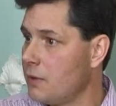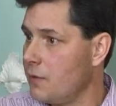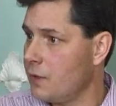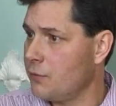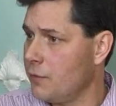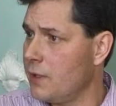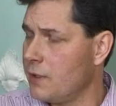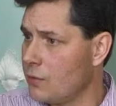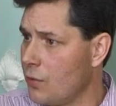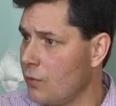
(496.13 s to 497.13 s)
They
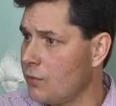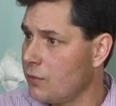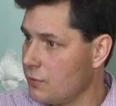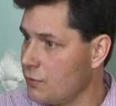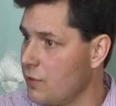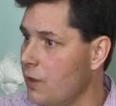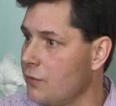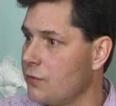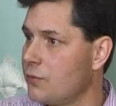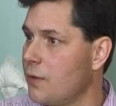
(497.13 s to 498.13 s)
created their own country
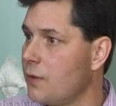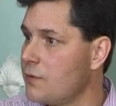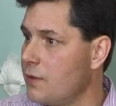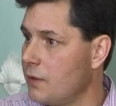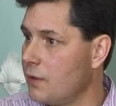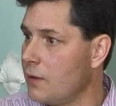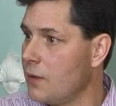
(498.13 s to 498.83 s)
houses around here,